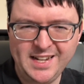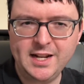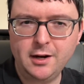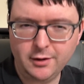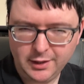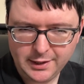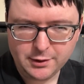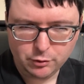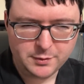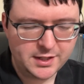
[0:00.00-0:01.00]
it out a
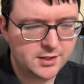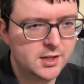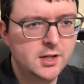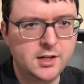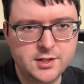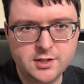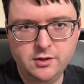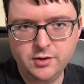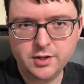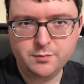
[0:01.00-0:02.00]
little bit until
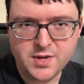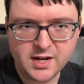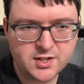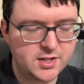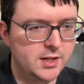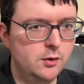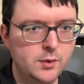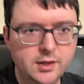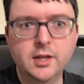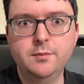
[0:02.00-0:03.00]
the next sale
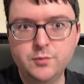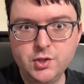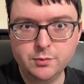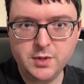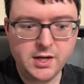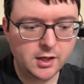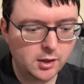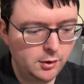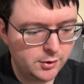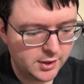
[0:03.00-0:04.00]
when they should be
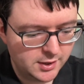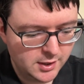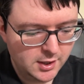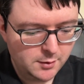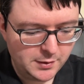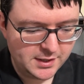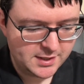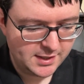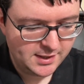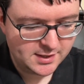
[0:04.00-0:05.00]
included. But
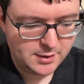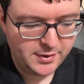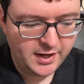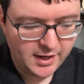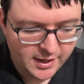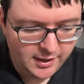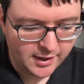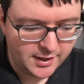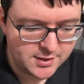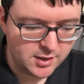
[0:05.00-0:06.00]
I think some of the
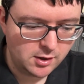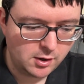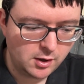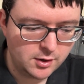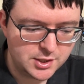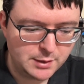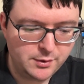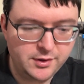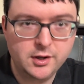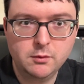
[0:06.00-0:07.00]
highlights are some
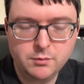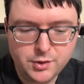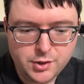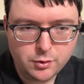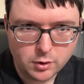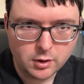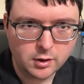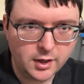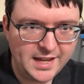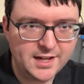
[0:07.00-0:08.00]
of their
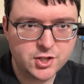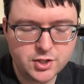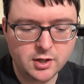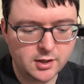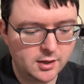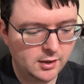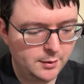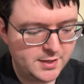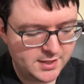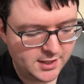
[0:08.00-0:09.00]
newer-ish
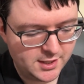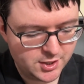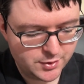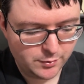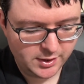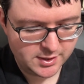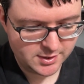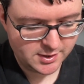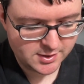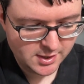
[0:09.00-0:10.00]
limited edition
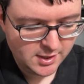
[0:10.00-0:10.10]
releases,